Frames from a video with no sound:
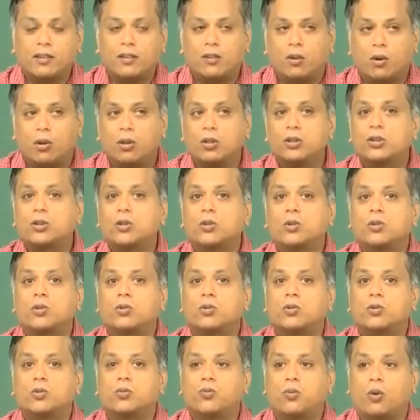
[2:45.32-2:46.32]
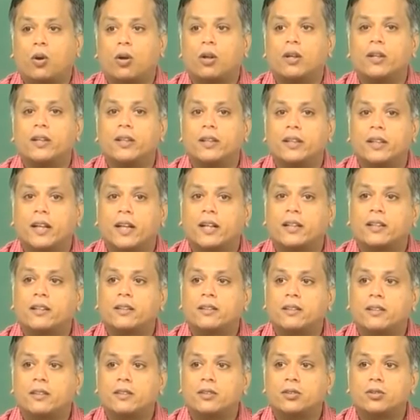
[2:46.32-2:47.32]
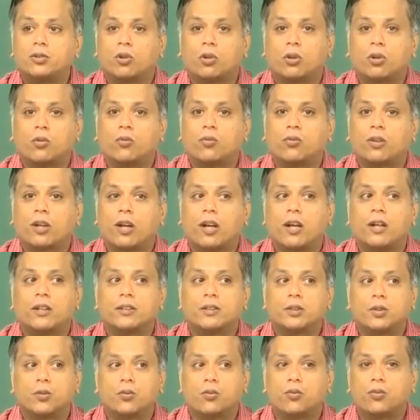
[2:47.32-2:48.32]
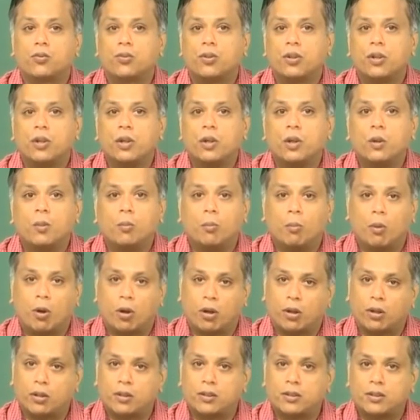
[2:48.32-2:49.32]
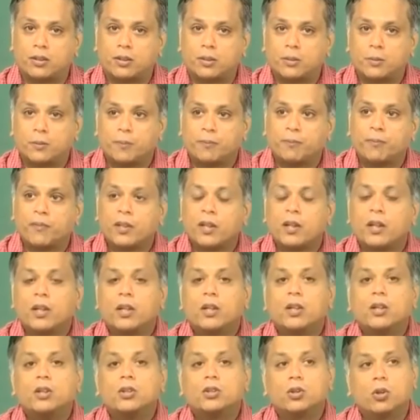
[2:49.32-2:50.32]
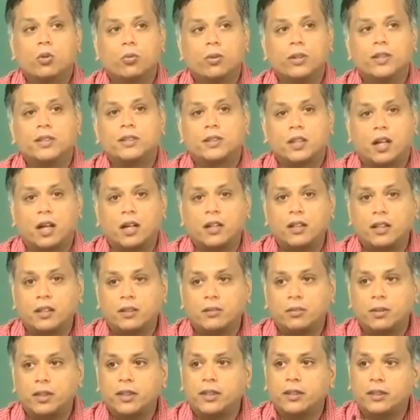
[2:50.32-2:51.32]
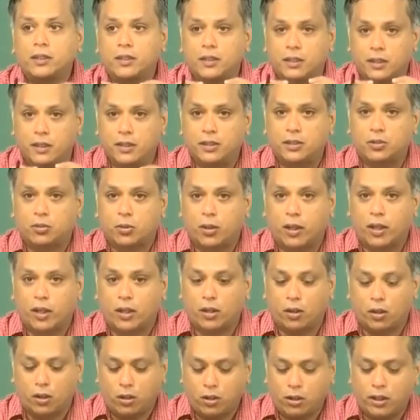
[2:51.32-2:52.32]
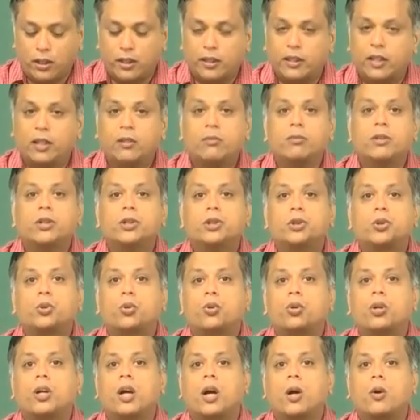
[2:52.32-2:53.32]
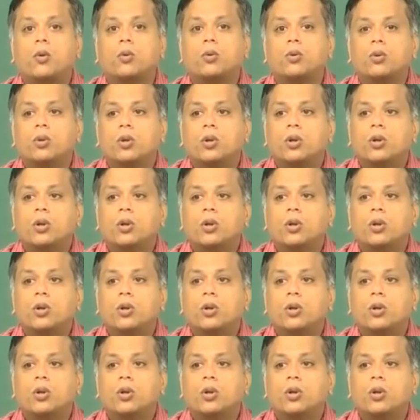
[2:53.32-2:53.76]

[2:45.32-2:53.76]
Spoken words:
also to fall in that sort of class of models. So, we started with d squared law, and then we showed how